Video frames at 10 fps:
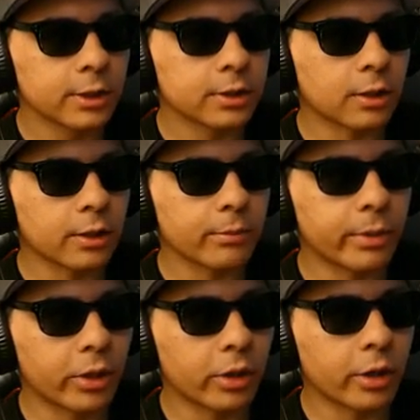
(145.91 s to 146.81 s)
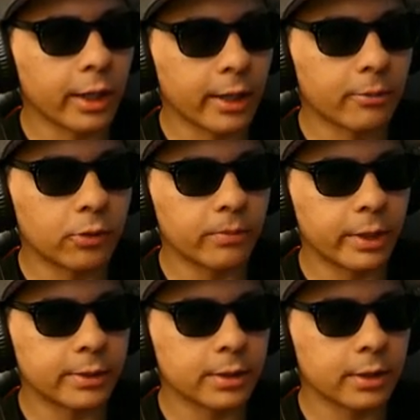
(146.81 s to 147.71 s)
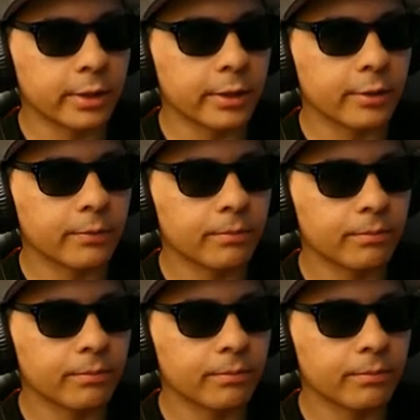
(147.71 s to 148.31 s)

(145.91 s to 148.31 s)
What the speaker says: talking about her album, basically.